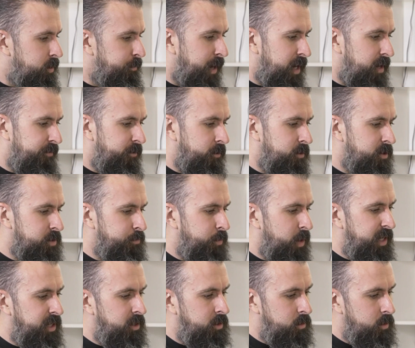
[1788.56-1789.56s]
about it a few times,
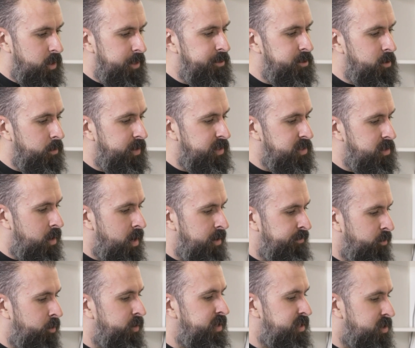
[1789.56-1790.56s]
but he took his
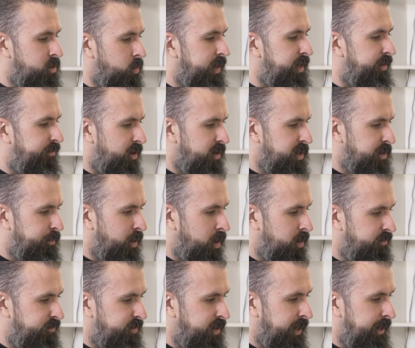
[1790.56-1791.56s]
life on his 21st
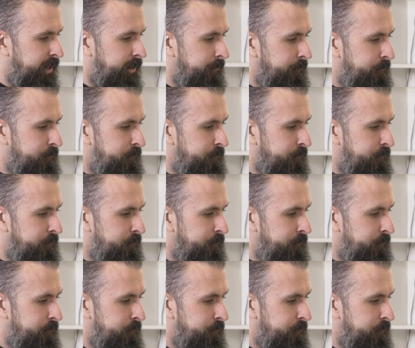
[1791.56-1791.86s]
birthday.